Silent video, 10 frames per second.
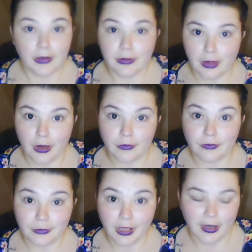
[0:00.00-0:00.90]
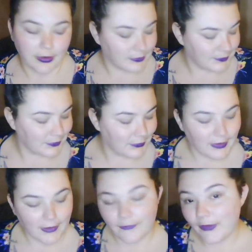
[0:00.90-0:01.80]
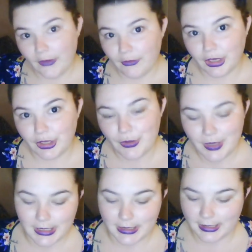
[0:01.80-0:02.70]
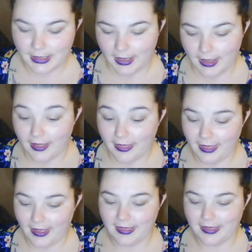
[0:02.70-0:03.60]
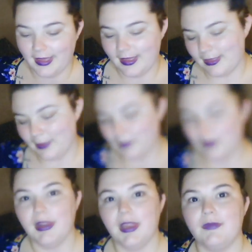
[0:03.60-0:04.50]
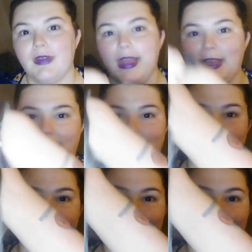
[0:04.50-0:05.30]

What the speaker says: So yeah, without further ado, this is the beauty right here.